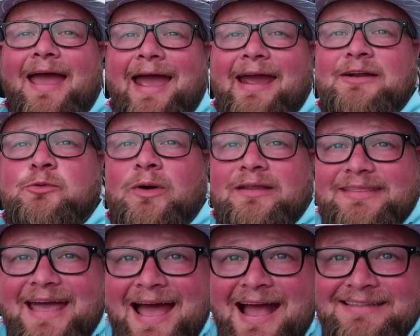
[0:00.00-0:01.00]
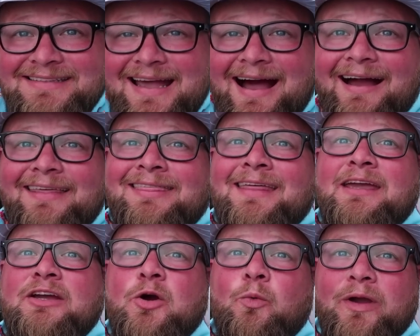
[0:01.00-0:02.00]
And with that, I
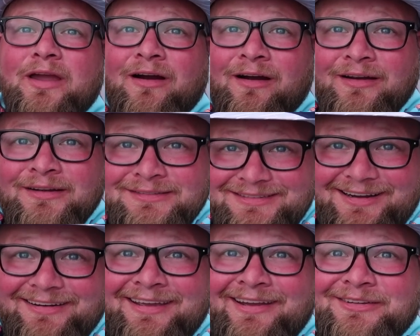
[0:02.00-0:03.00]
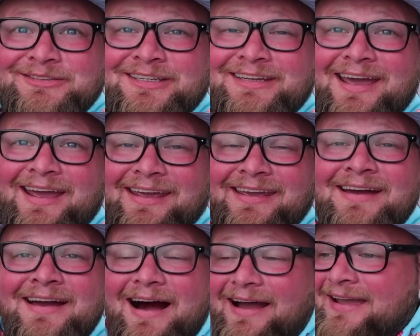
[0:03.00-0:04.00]
think we are done here today.
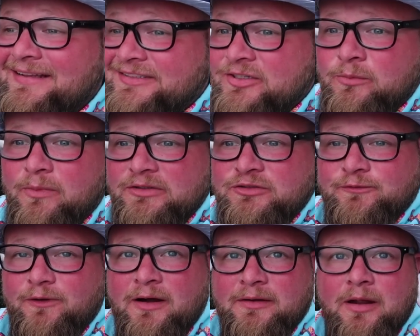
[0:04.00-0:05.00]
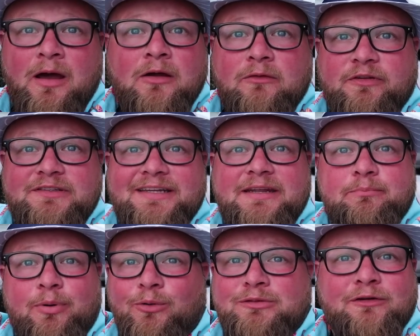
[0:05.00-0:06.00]
I had so much fun visiting
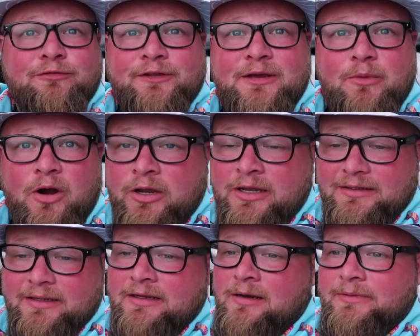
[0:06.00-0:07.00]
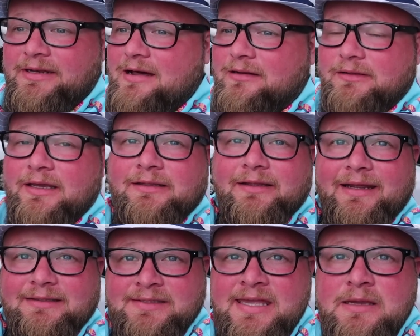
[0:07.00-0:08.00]
both the flea market and then coming down to Lakeland
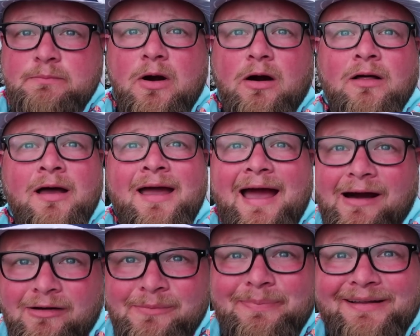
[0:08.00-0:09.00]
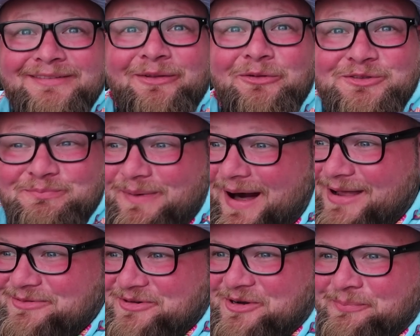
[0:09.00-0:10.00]
Antique Mall. How about those
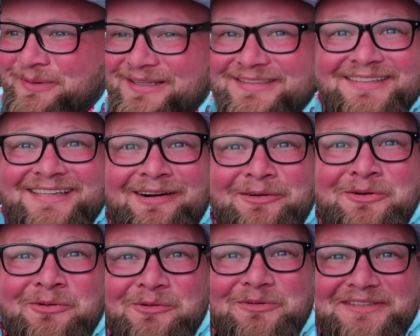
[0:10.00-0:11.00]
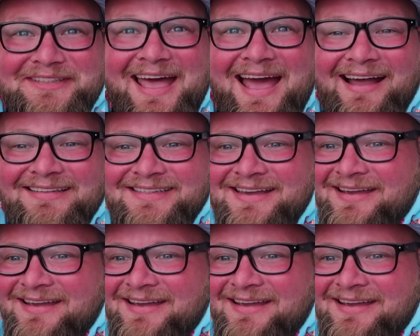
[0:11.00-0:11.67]
monorail pieces? How cool was that?